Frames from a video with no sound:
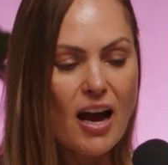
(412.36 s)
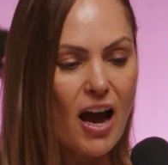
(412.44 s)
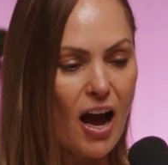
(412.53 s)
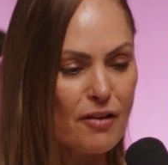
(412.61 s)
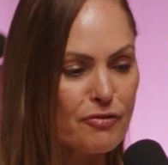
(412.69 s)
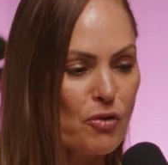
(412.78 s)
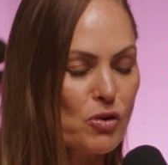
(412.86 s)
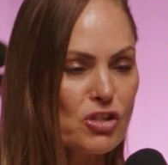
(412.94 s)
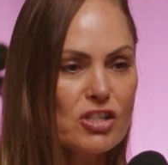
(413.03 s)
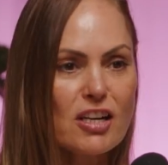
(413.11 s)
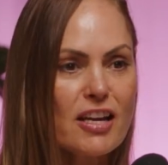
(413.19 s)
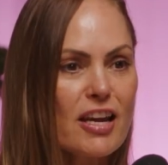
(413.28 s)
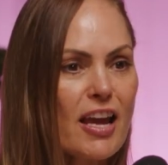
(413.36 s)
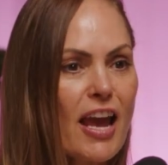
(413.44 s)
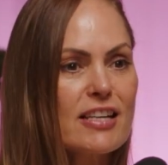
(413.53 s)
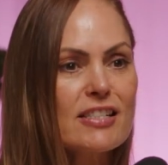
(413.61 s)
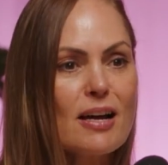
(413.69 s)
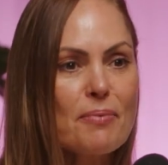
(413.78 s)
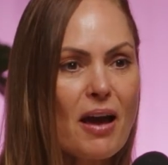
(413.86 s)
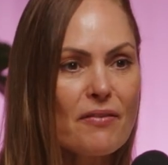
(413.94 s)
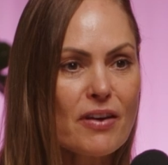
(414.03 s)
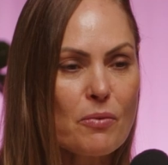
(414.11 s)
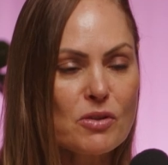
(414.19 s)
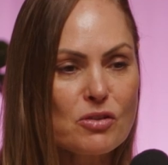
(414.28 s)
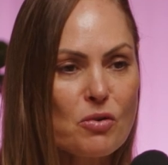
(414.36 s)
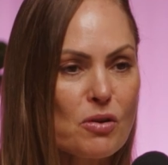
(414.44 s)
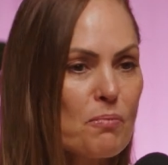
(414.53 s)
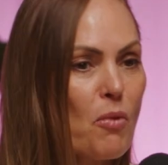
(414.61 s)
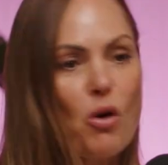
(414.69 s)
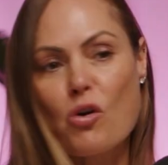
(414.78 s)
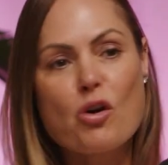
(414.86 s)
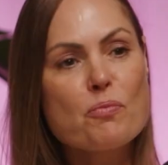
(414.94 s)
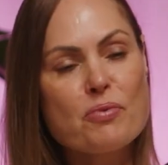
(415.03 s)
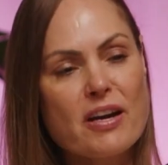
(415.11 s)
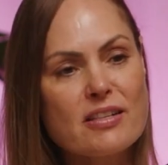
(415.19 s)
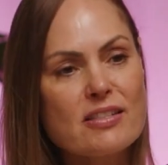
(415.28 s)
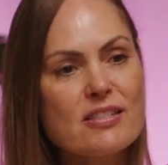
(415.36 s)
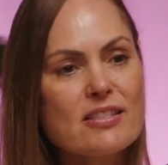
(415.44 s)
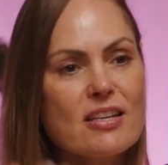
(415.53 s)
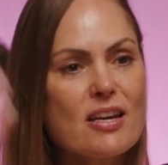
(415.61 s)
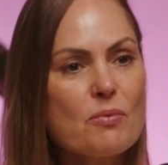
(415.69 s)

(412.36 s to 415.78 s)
Unfortunately, ended up having what's called a moro pregnancy,